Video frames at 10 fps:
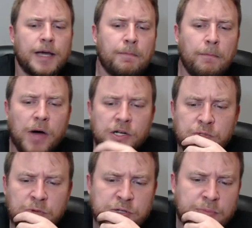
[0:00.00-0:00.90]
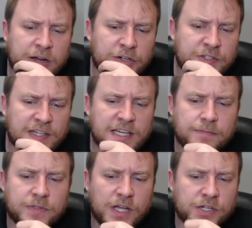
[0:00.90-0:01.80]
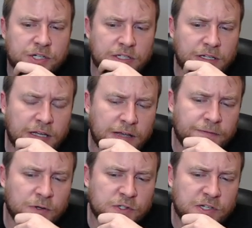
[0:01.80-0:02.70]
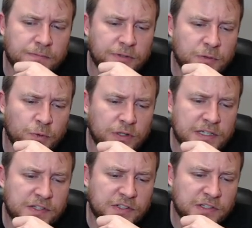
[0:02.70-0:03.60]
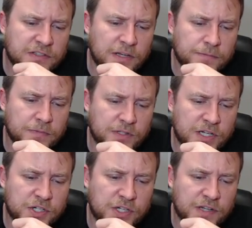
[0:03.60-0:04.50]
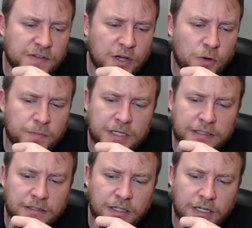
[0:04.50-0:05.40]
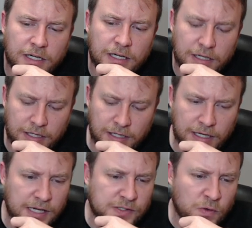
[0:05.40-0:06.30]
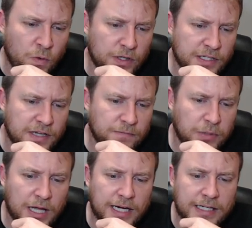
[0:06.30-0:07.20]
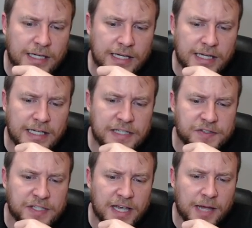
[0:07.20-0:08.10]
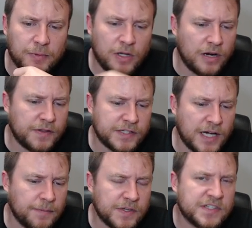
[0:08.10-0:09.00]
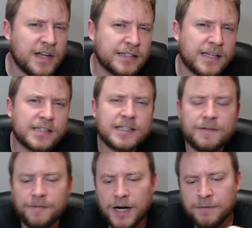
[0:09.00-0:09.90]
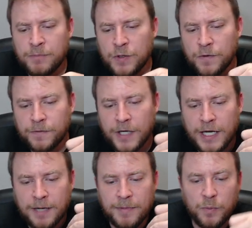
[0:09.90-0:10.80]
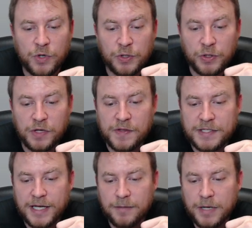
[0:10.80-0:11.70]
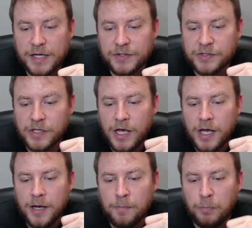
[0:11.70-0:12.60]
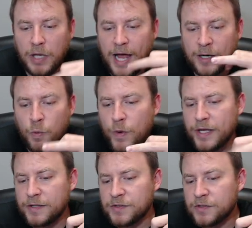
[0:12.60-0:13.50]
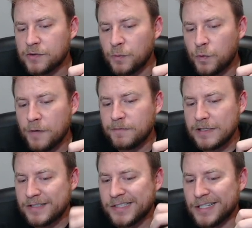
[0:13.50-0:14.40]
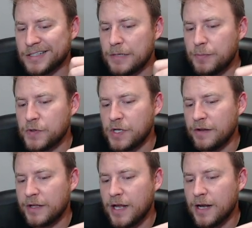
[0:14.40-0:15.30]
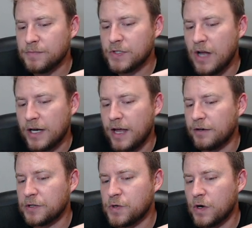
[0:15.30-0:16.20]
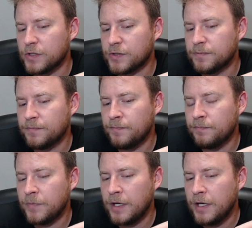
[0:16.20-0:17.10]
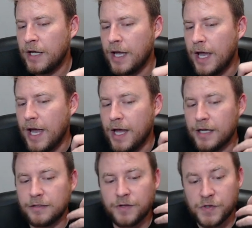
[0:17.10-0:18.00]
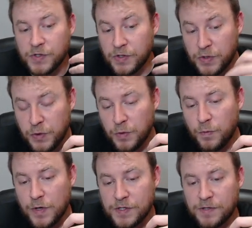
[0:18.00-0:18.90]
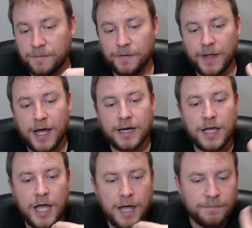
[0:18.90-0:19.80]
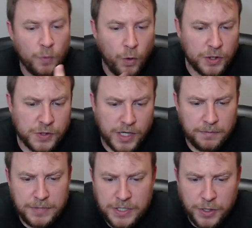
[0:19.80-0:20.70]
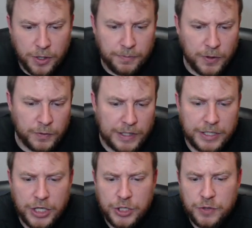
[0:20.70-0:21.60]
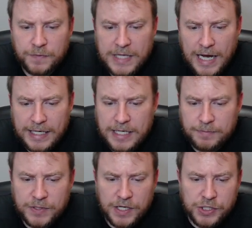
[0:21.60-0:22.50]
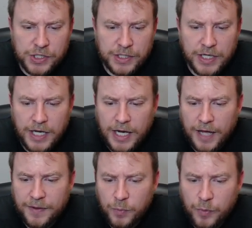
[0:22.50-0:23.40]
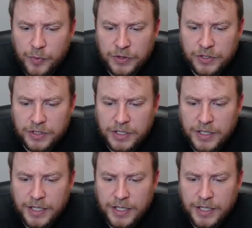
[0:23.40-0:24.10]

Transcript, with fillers: much, much better to keep tension. If you're simply releasing tension in the opening, it's going to give black an easy game a lot of the time. This knight takes d5 move, I mean, when you look in the database, black wins roughly 60% of the games, not counting draws. And there's a good reason for that. If you want to try to beat your opponent, you've got to keep tension. And then when we look,